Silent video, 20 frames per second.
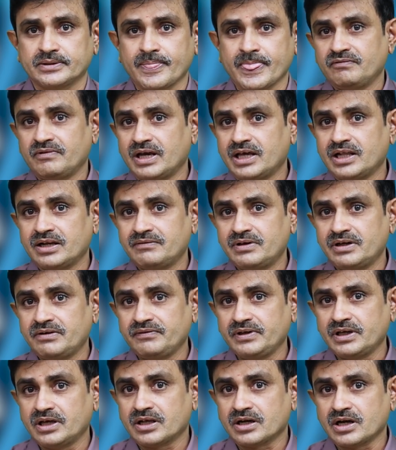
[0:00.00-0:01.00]
Wherever
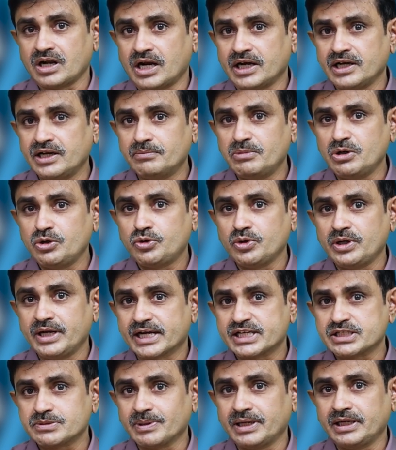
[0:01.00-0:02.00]
we are unable to
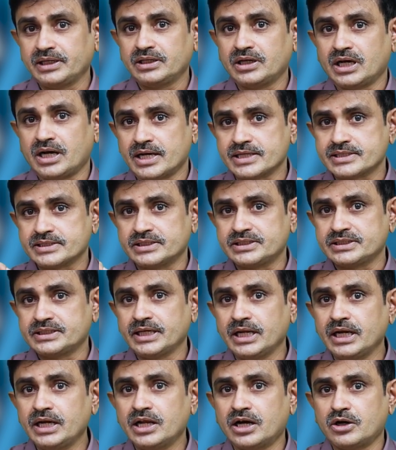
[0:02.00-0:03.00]
explain the assets
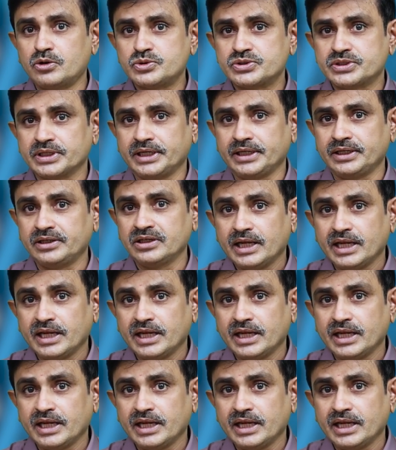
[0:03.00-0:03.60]
held outside